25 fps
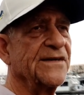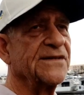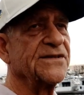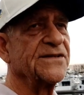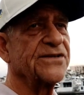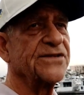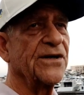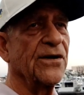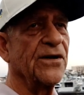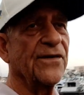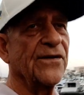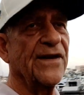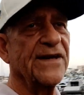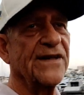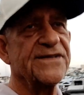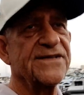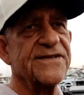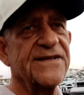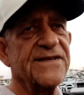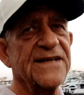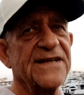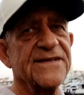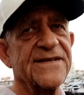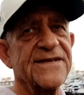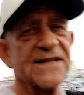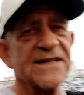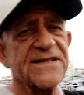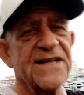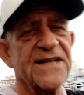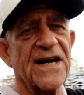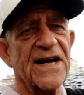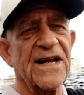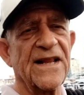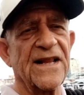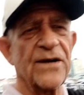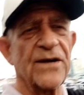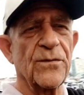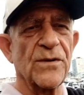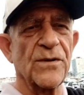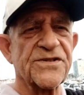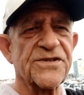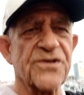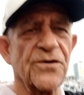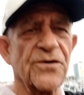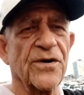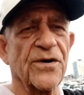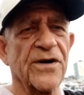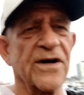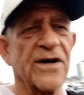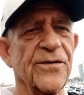So that's kind of like what's
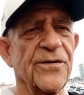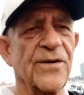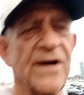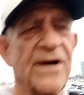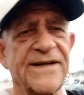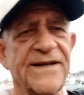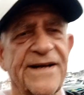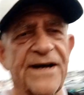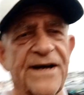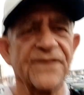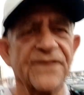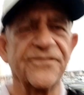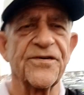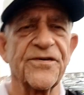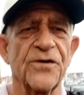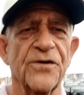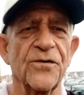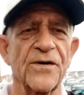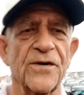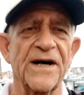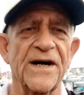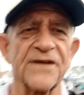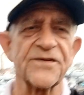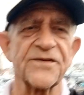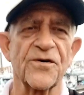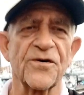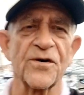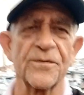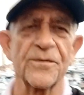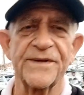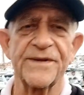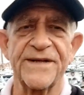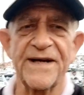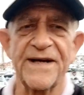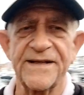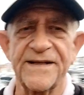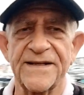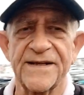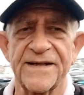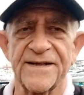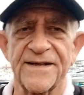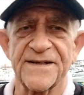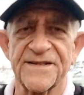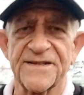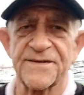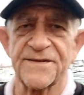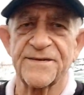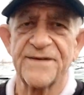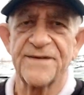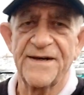going on right now. If you're going out to
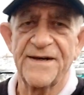Corbetena,